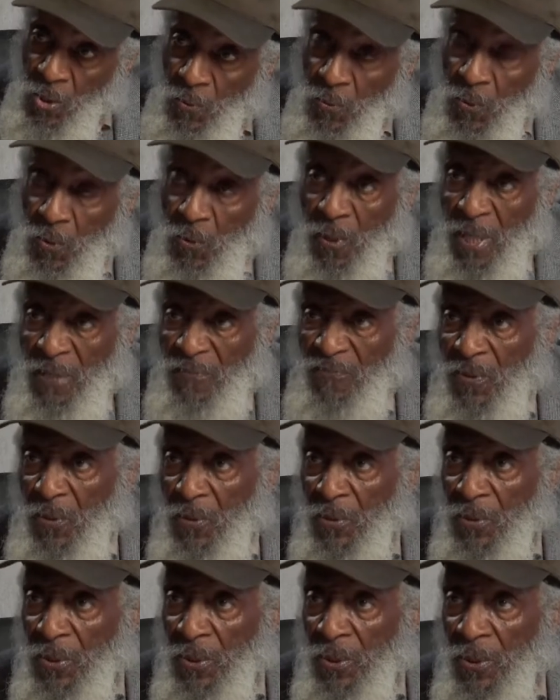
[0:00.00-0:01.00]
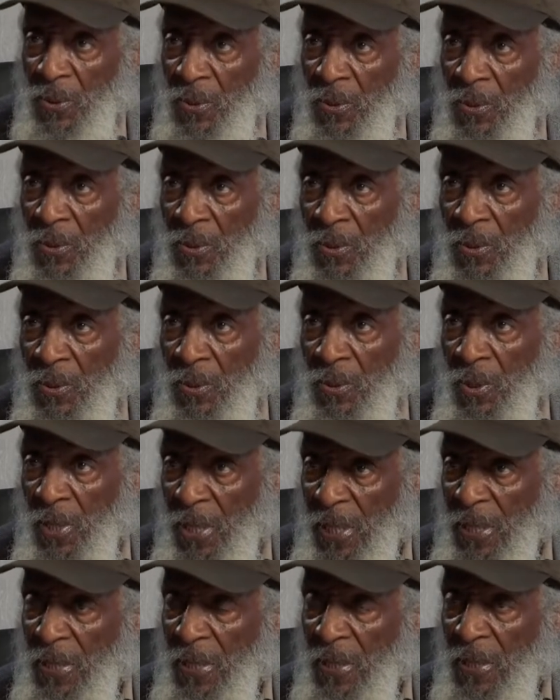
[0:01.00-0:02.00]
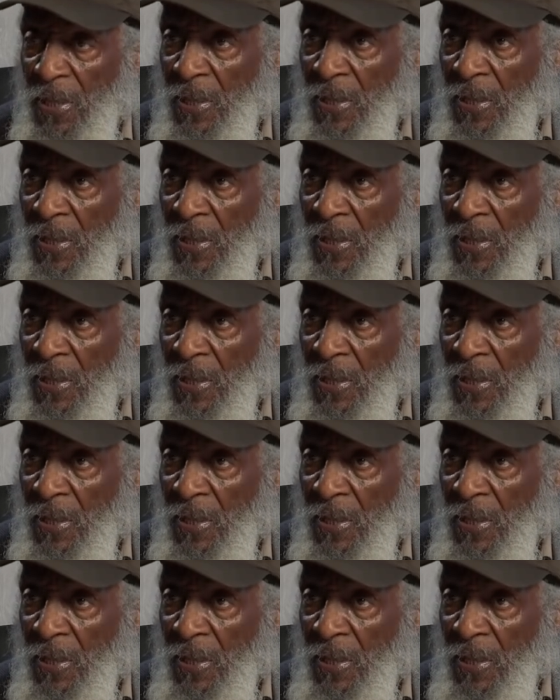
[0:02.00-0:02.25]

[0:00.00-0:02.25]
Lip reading: and go through white folks. Huh?